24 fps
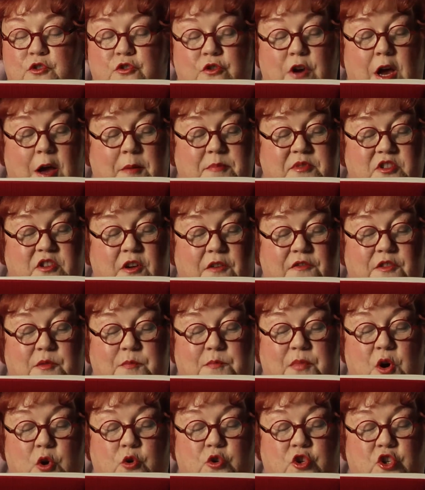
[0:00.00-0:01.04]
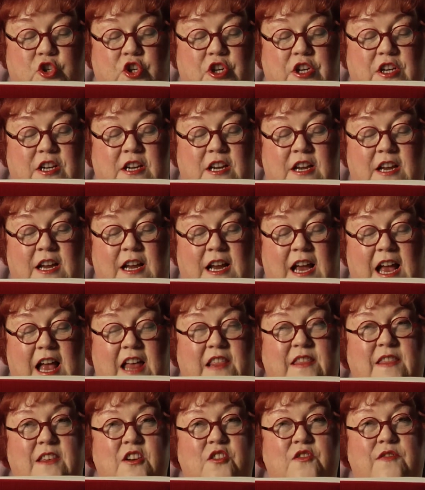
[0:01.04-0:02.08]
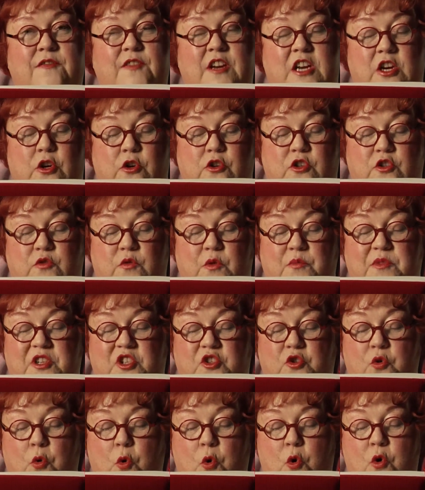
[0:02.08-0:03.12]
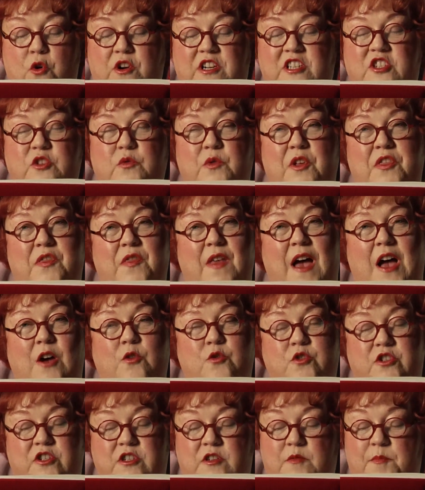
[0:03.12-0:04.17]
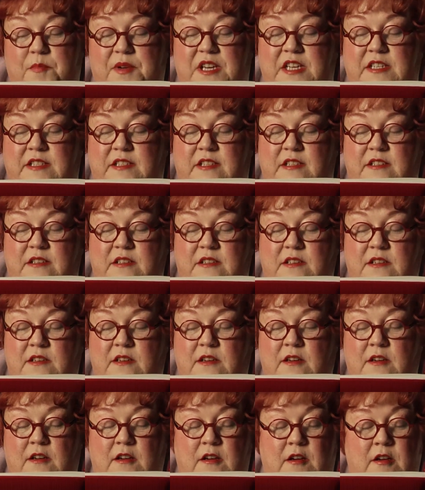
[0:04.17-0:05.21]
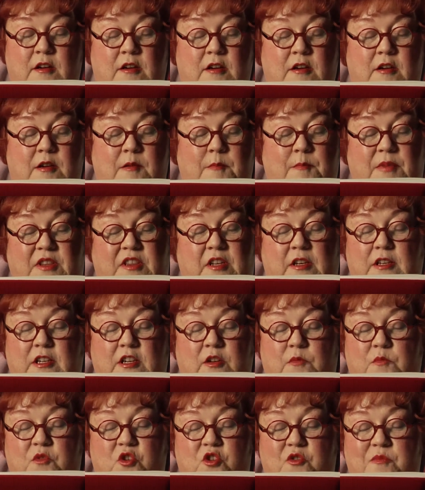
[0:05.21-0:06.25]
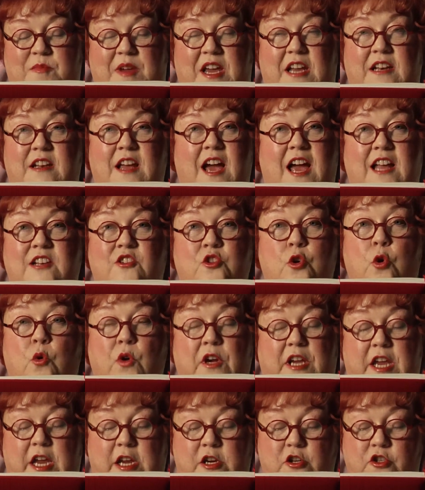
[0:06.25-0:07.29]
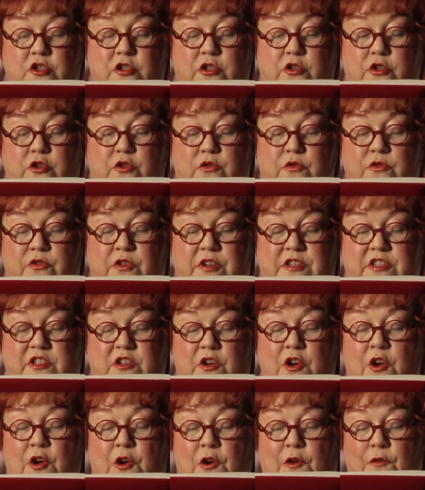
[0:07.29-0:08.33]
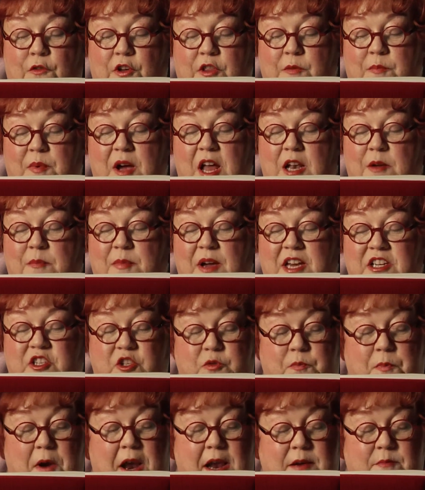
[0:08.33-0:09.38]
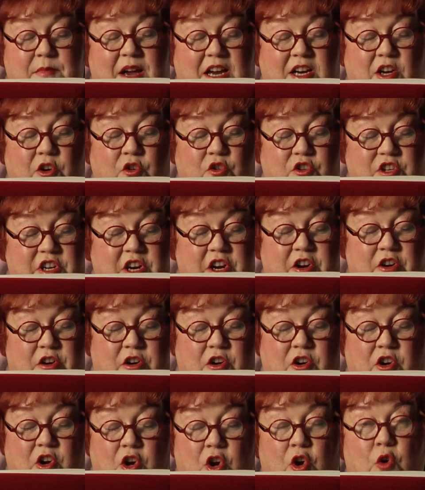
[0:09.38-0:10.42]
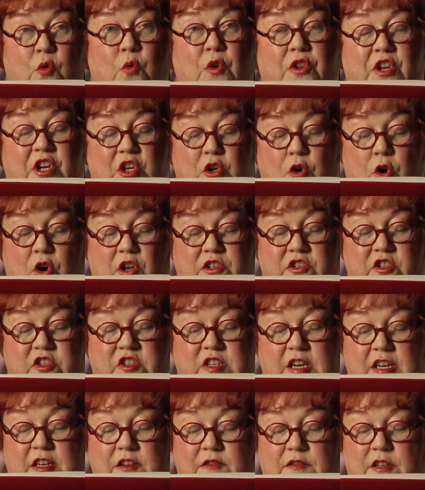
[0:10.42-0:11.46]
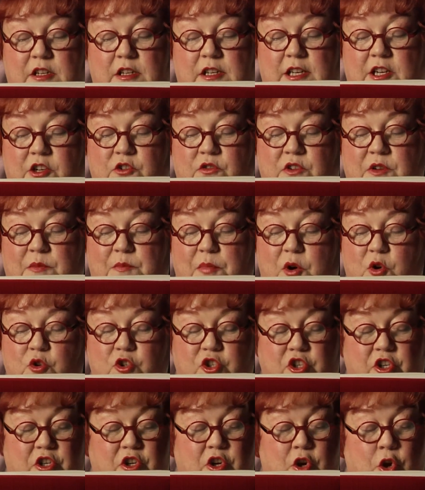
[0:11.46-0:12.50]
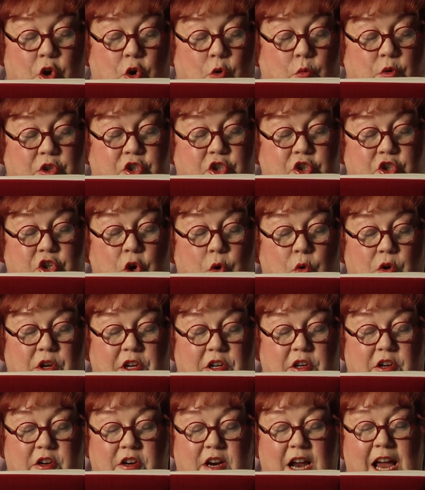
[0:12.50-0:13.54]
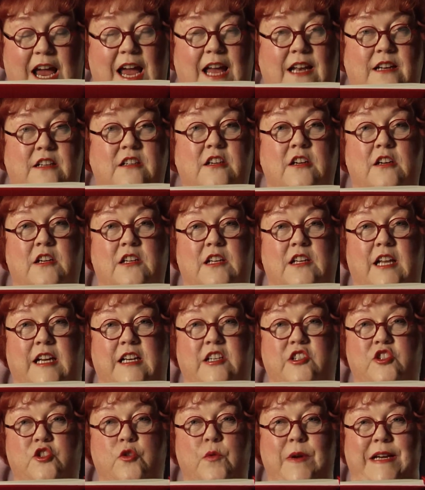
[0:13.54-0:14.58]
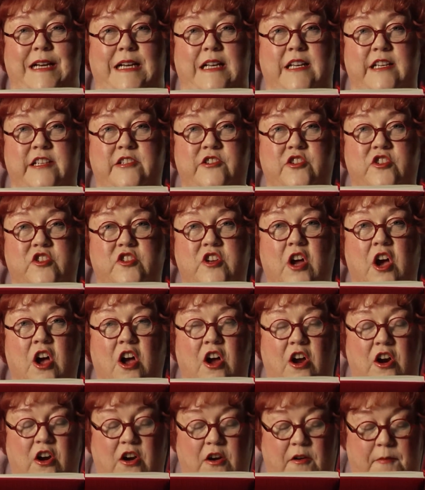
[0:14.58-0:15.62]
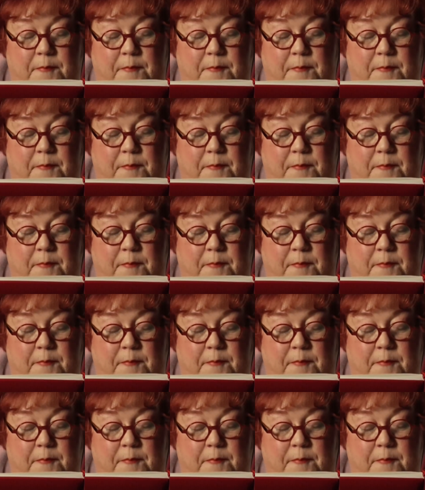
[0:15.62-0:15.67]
drops of the potion, and their fingers will be torn into 1,000 pieces." But the little mermaid had no occasion to do this, for the polypi sprang back in terror when they caught sight of the glittering potion, which shone in her hand like a twinkling star.